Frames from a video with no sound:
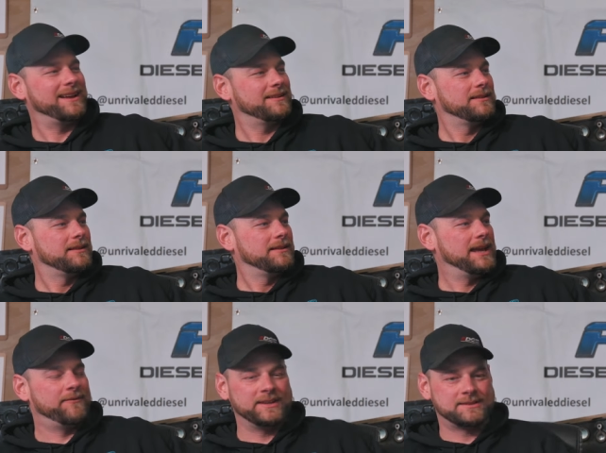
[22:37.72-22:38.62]
that
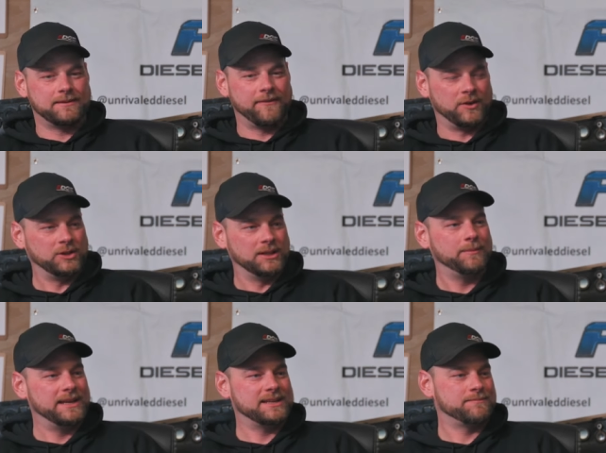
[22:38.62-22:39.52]
if it's if a little
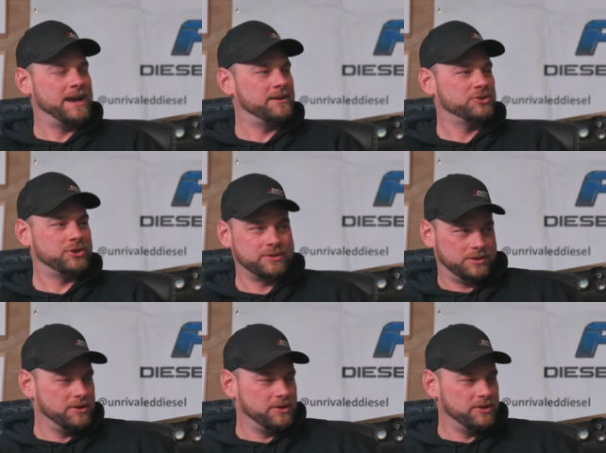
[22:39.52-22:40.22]
bit is better, shouldn't